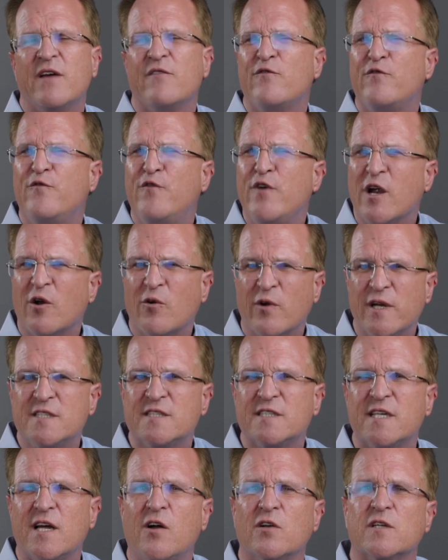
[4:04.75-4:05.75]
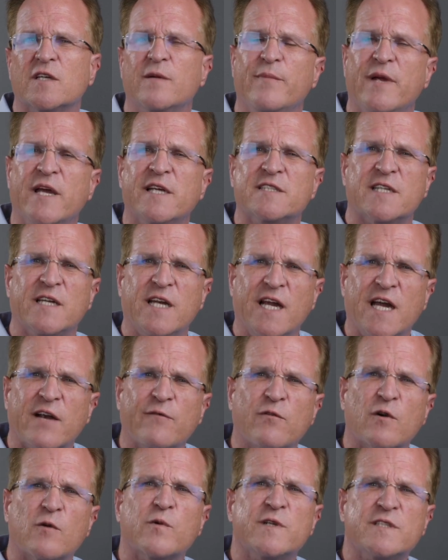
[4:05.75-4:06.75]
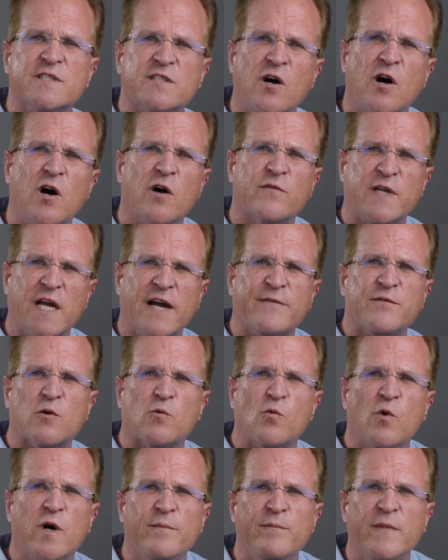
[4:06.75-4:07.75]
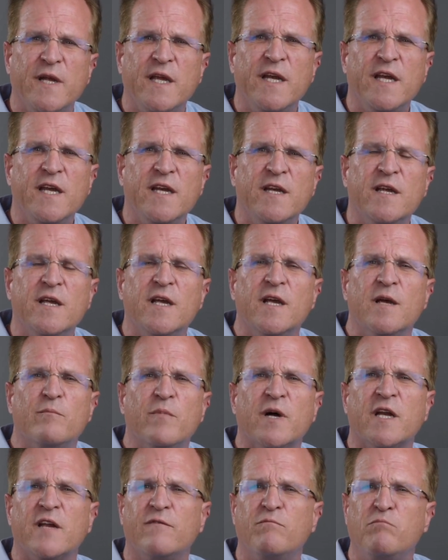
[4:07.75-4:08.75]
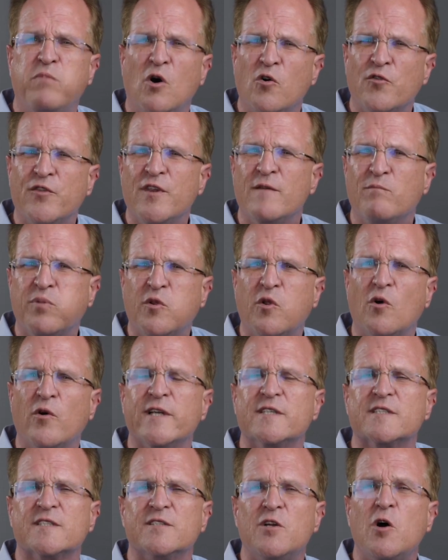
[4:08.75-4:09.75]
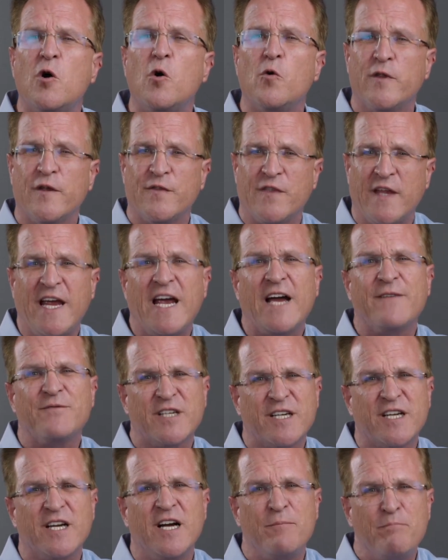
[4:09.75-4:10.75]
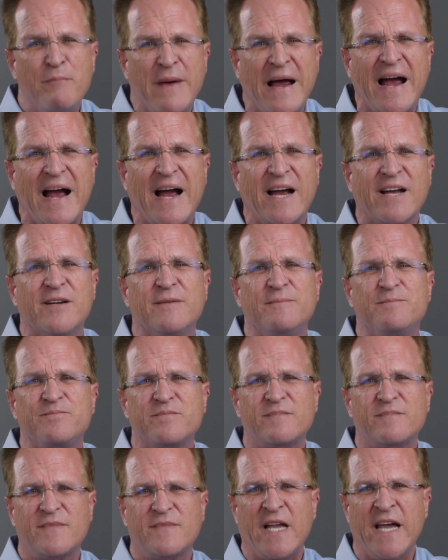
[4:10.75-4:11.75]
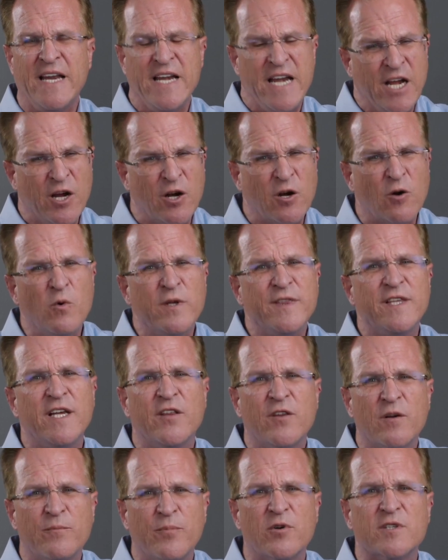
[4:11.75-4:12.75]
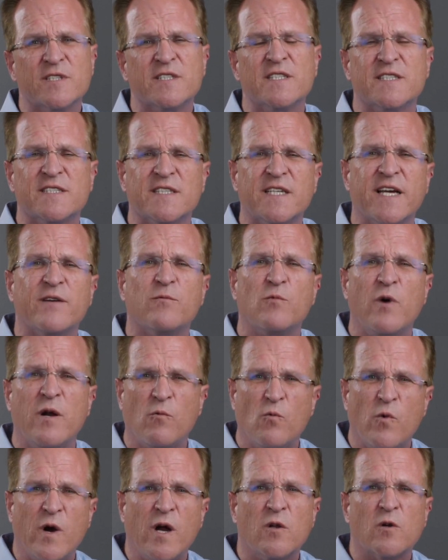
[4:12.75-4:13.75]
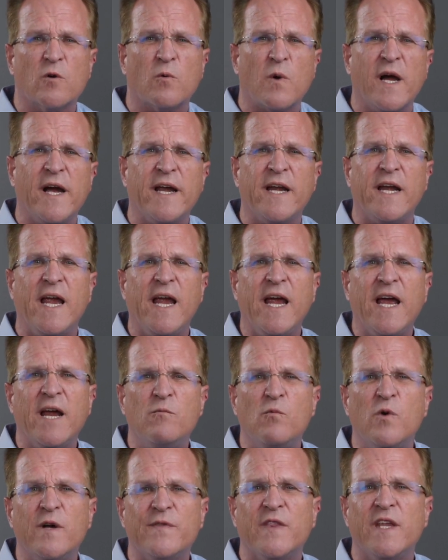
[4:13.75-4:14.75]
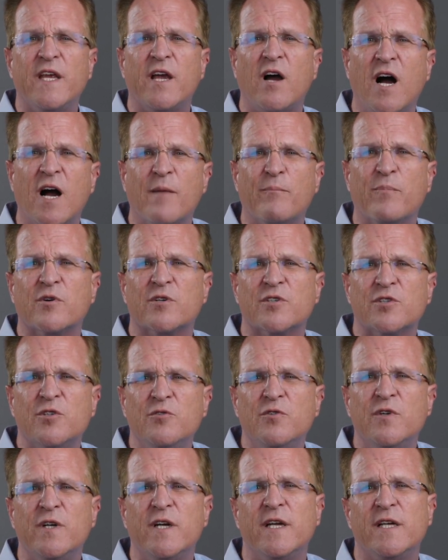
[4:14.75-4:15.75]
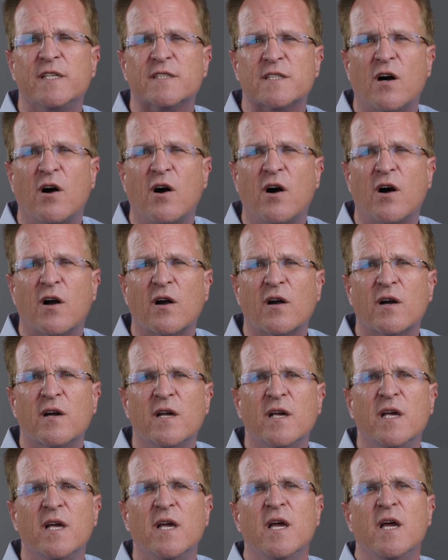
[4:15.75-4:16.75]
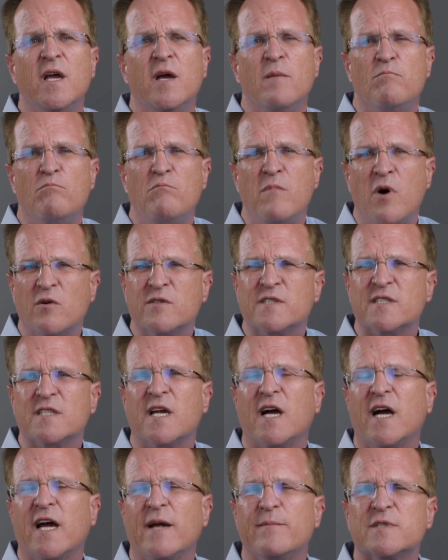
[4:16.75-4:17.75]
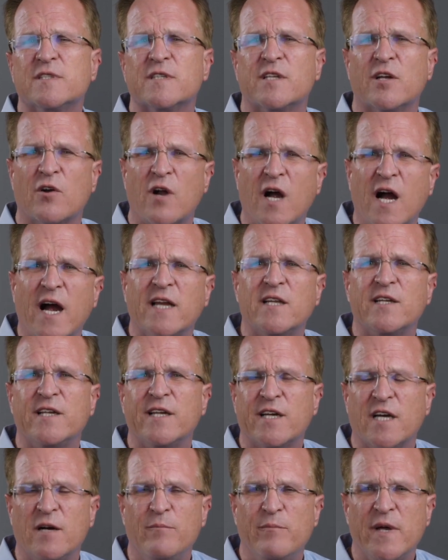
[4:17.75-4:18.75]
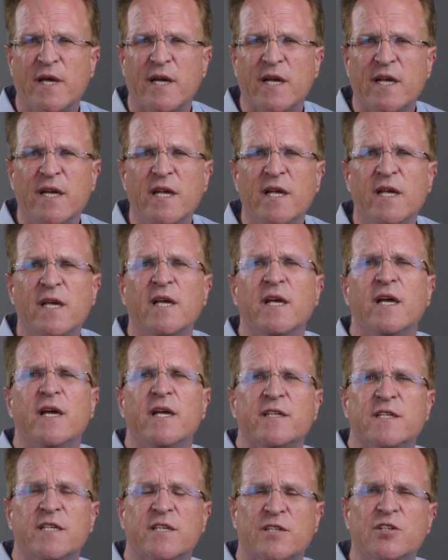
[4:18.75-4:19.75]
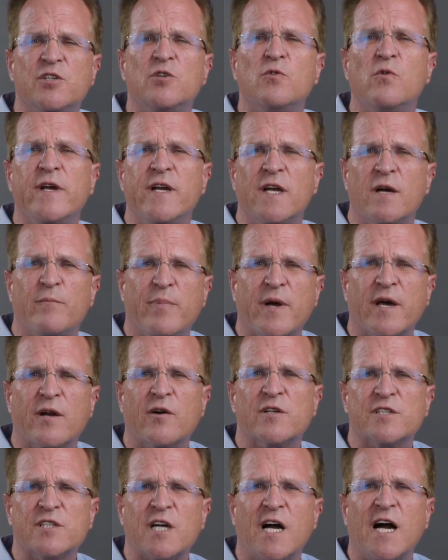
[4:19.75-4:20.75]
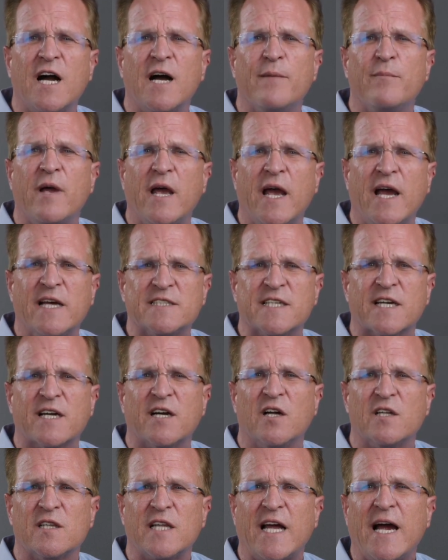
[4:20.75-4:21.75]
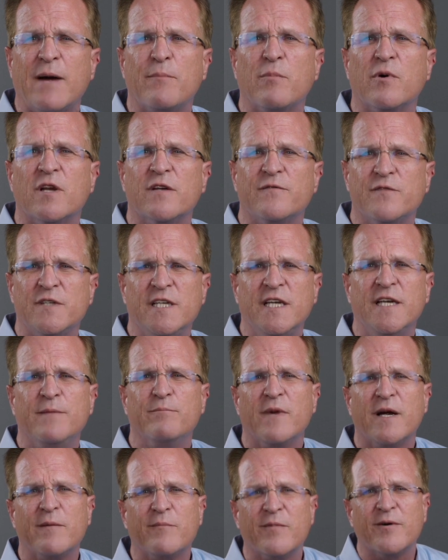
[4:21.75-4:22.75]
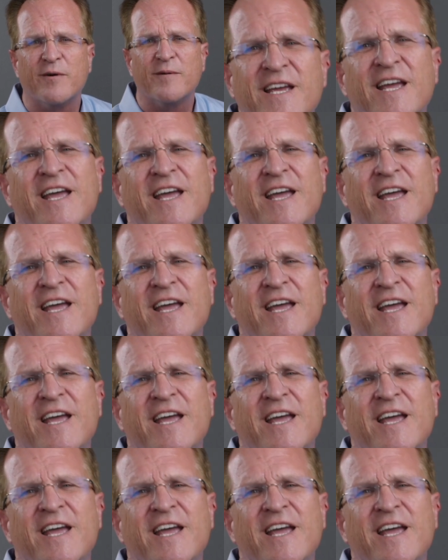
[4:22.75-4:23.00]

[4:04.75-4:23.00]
Very seldom is it ever resolved after 1 meeting, but if both employees know that they have to come back and hear what the other person said went well or right and what the opportunities are, most times they're highly committed to doing a better job as a collaborative team member.